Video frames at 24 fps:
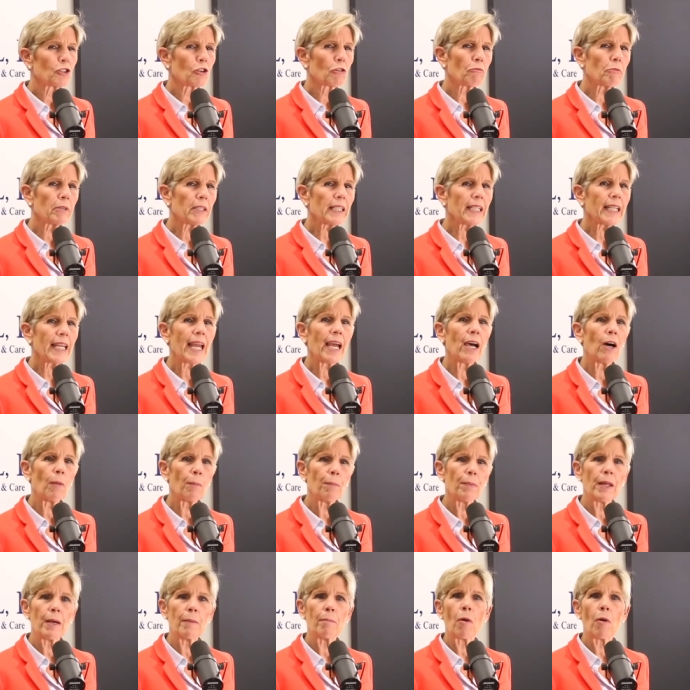to really
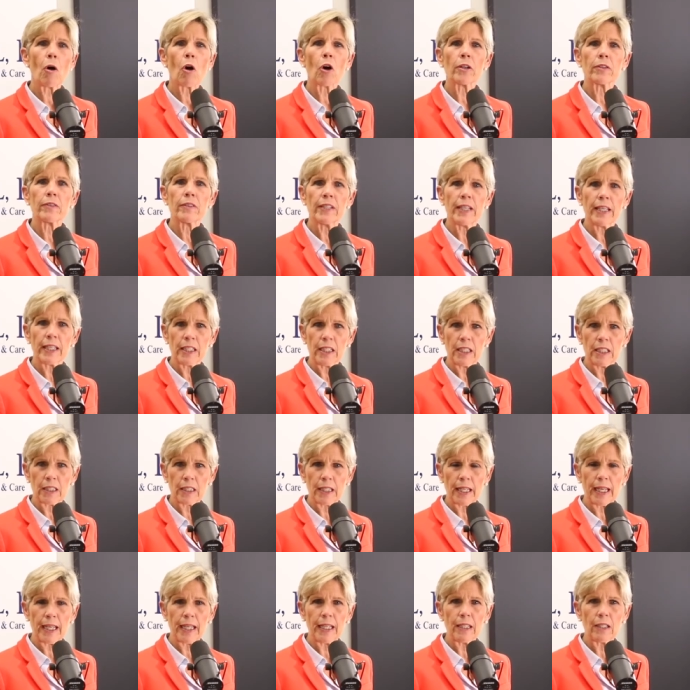help them
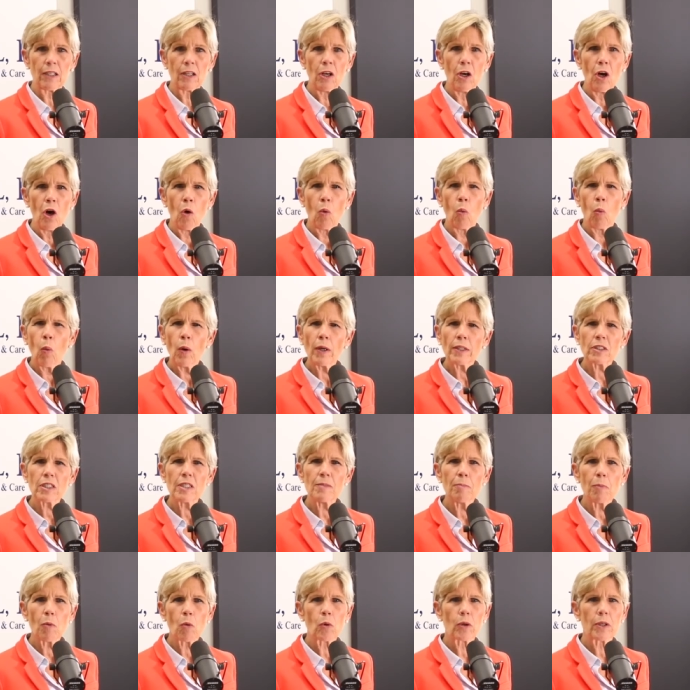articulate what's
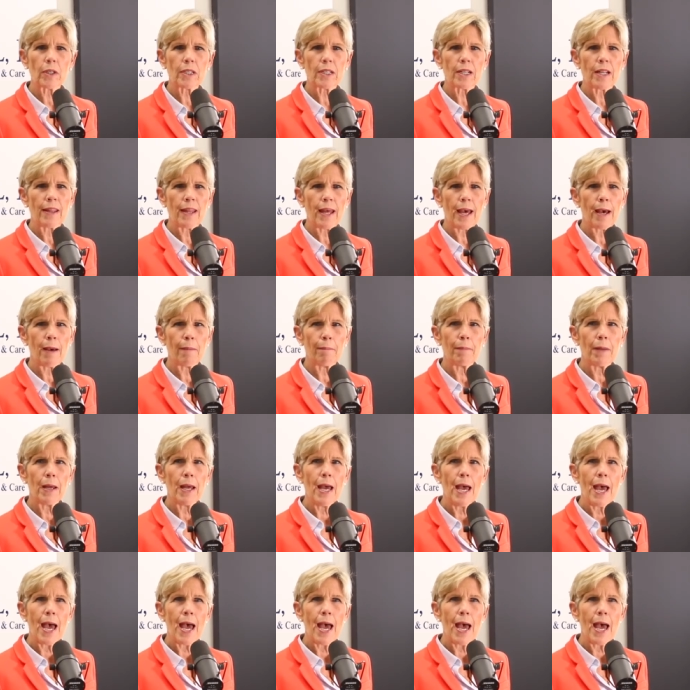important to them